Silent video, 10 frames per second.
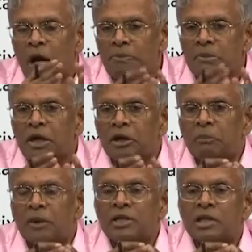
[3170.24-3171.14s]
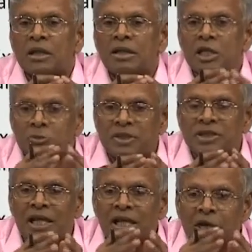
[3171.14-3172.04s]
optimal interpolation,
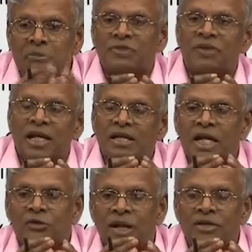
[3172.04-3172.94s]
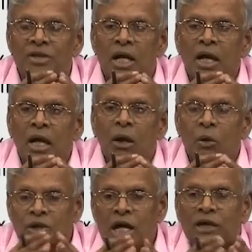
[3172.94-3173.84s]
especially in atmospheric as well as
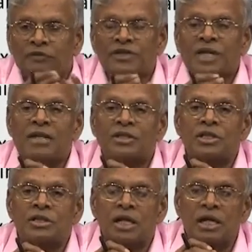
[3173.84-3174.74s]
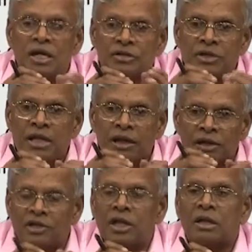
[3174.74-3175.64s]
oceanographic sciences, is the
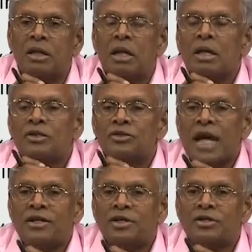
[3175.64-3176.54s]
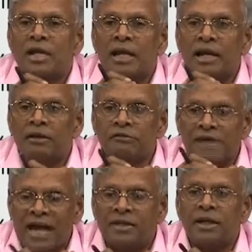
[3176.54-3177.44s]
Russian scientist Lev
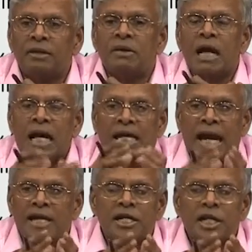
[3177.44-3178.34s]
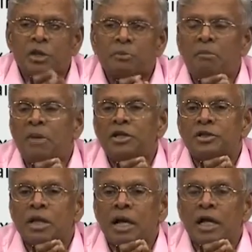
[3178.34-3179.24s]
Gandin. Gandin has
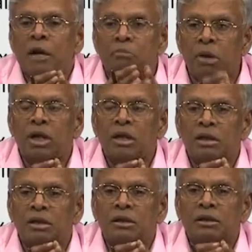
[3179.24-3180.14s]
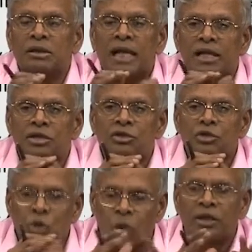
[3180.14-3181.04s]
published a book that is
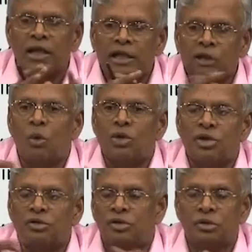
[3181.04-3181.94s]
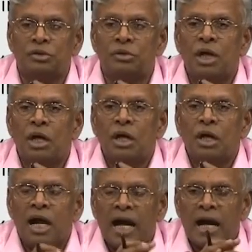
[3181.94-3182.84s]
totally devoted to
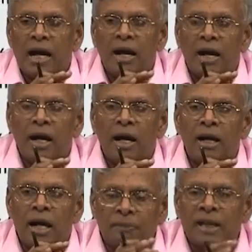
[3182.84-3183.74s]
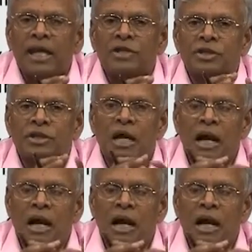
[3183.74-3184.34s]
application